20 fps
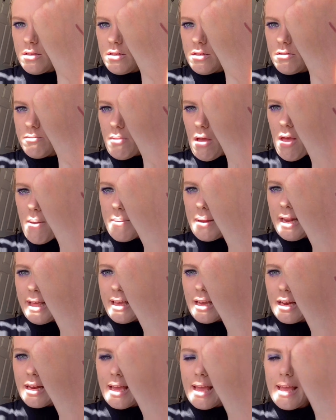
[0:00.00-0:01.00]
purpley
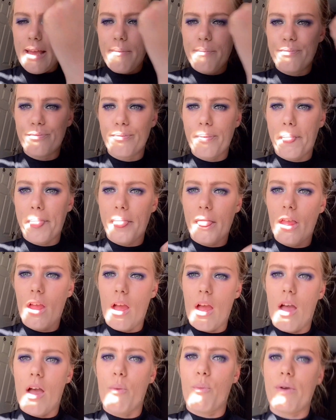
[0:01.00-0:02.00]
colour here,
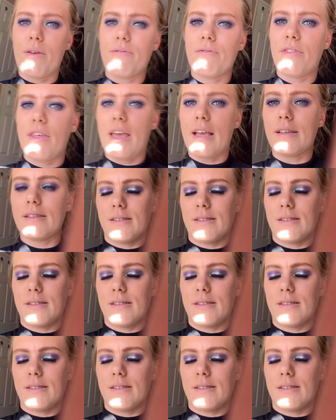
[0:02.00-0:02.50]
with this